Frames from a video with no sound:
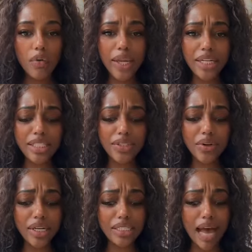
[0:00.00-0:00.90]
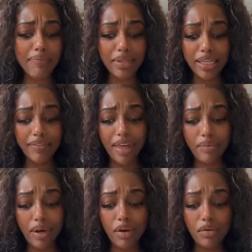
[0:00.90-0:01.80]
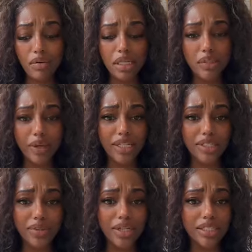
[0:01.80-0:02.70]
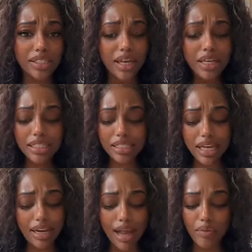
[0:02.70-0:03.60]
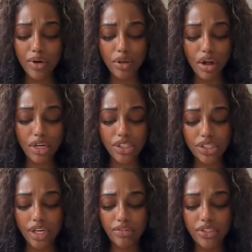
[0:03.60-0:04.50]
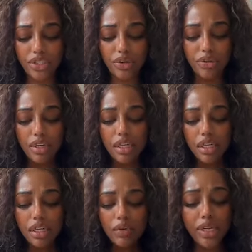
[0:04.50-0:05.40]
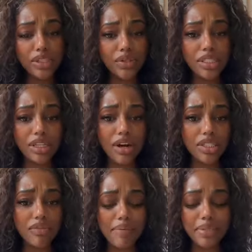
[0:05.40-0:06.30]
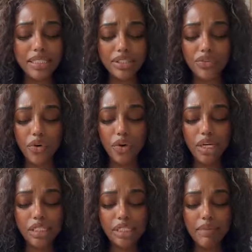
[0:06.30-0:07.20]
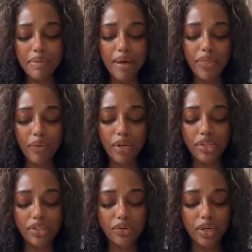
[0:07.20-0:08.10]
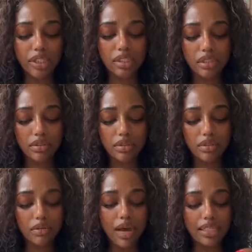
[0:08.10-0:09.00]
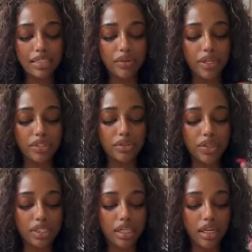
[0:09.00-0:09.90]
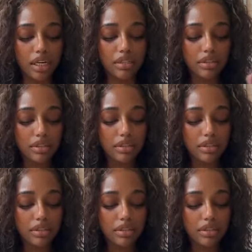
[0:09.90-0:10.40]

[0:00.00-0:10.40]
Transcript: Queen of Swords, I believe they will, because Queen of Swords is cutting out what no longer serves you. Queen of Swords can also represent divorce. Tell me about the Queen of Swords. Why is the Queen of Swords here?